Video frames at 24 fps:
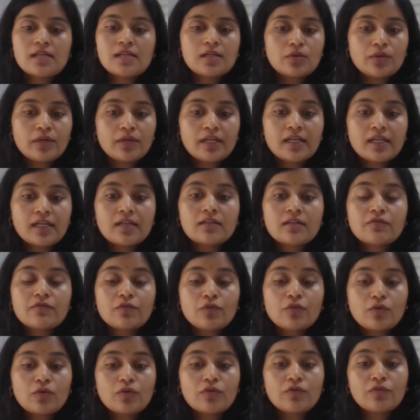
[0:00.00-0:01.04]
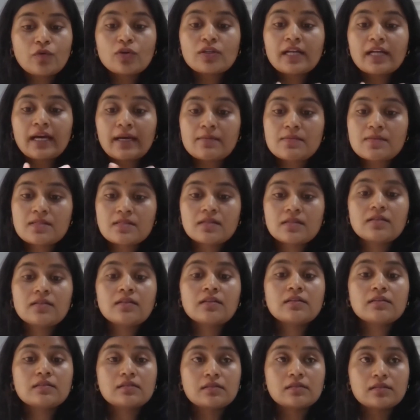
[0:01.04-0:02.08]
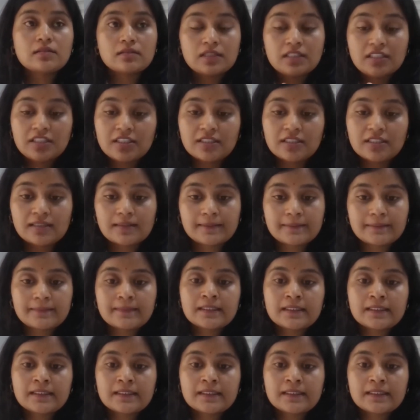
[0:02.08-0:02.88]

They're doing it four times a year.